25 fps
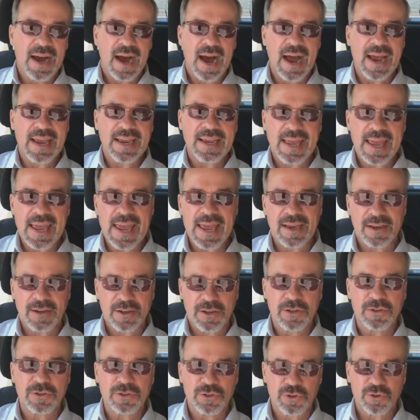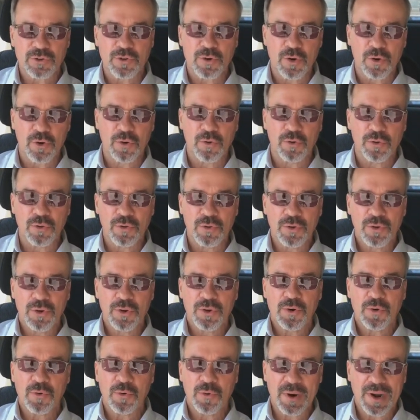I can't control
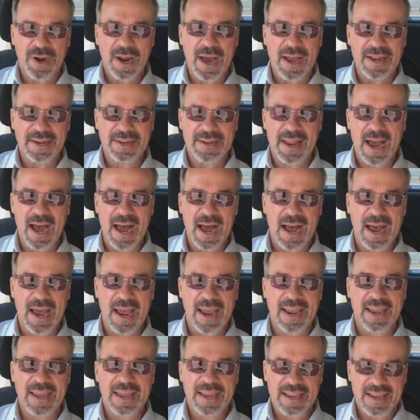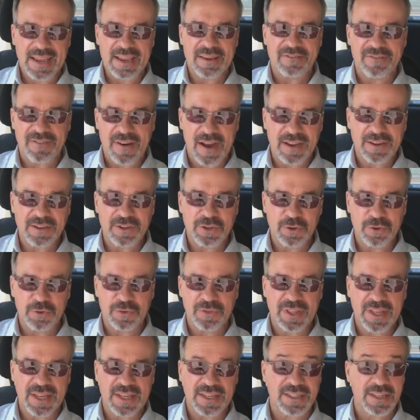when I die if I do
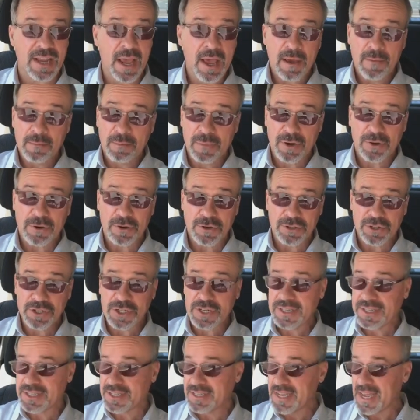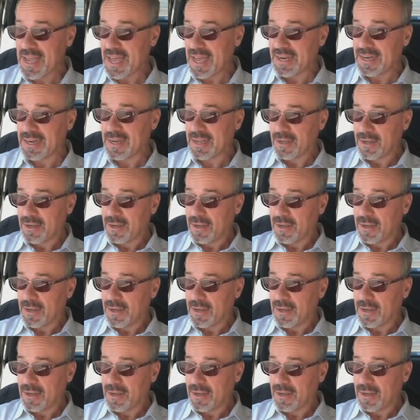this, because she said,